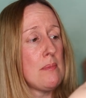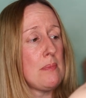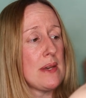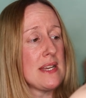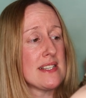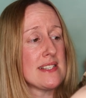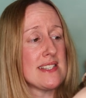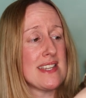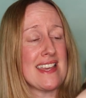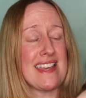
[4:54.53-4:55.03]

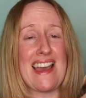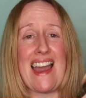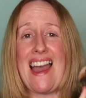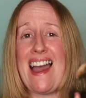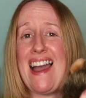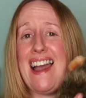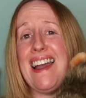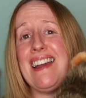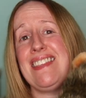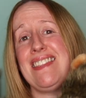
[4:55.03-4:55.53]
But yeah,
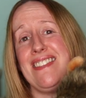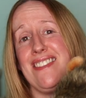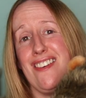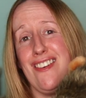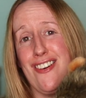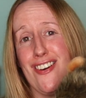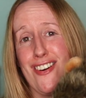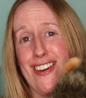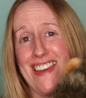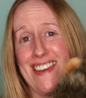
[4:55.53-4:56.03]
I
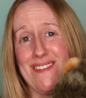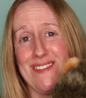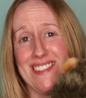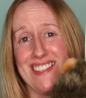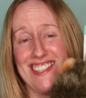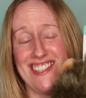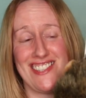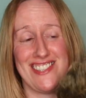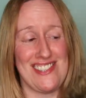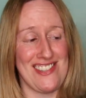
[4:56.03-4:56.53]
thought it
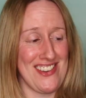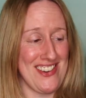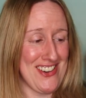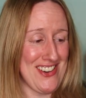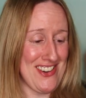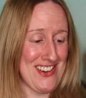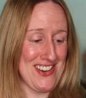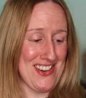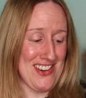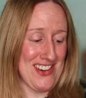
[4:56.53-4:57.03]
was
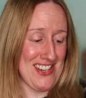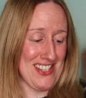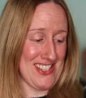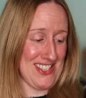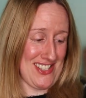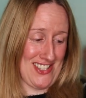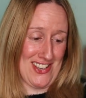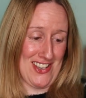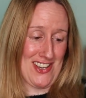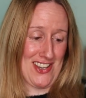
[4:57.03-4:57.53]
so,
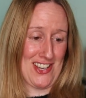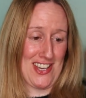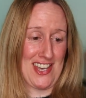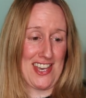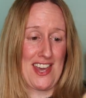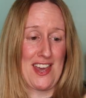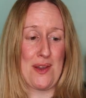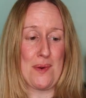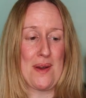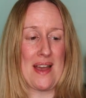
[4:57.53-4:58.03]
so
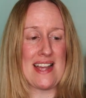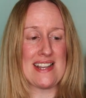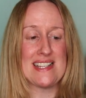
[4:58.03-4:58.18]
cute.